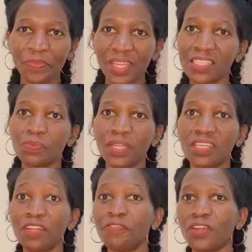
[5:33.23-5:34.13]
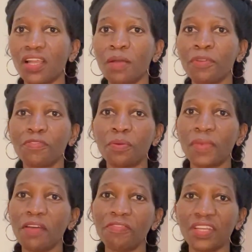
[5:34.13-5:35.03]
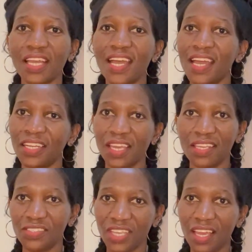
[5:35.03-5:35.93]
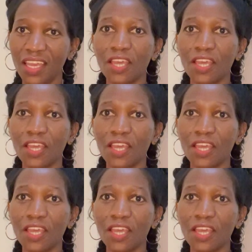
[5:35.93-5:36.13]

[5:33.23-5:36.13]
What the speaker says: especially if you are coming from Africa and Asia.